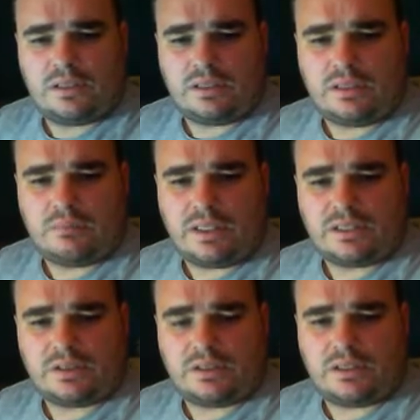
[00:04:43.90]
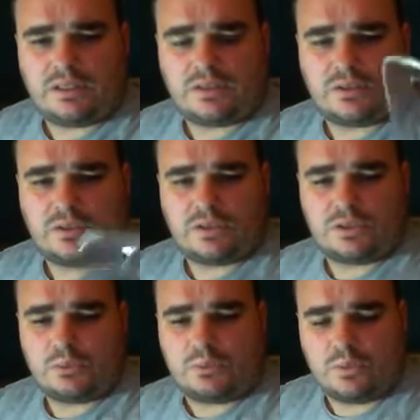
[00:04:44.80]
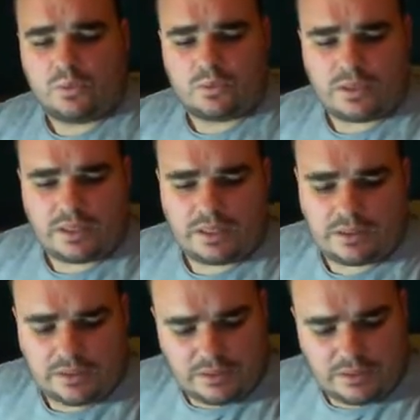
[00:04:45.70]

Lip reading: the sort of crystal ball there.